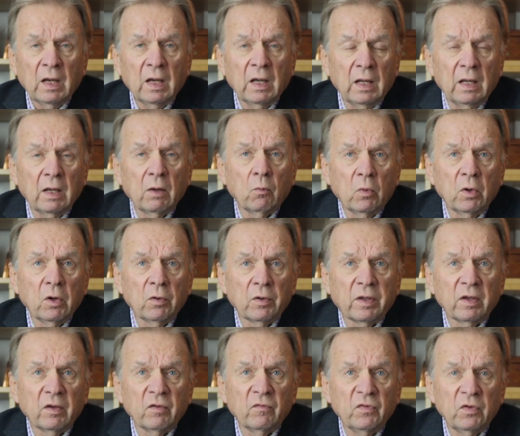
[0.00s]
and it will
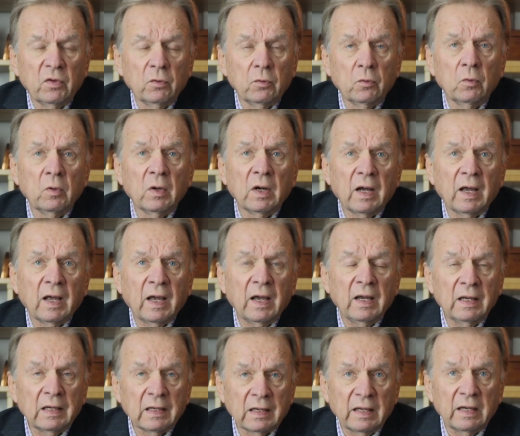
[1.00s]
give you
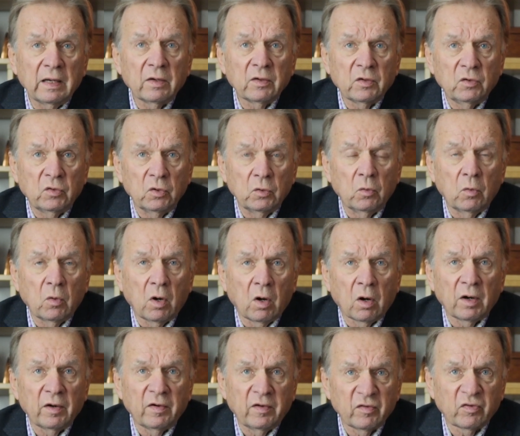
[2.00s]
a link to
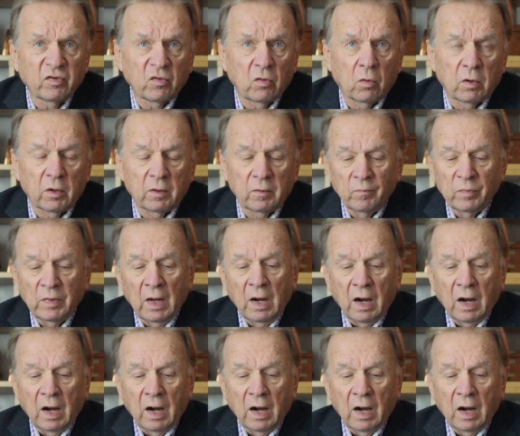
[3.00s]
our Discord.